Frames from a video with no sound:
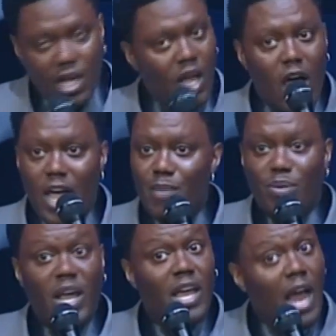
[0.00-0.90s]
I ain't
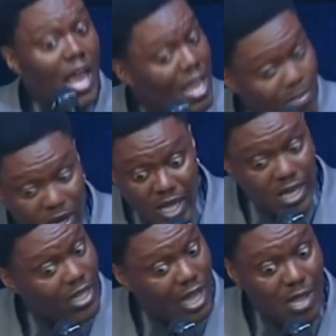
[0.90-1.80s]
playing
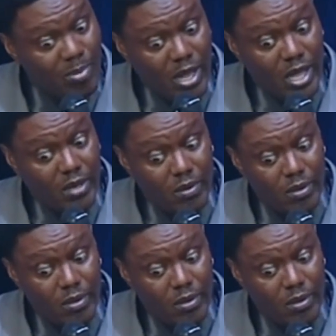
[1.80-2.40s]
it.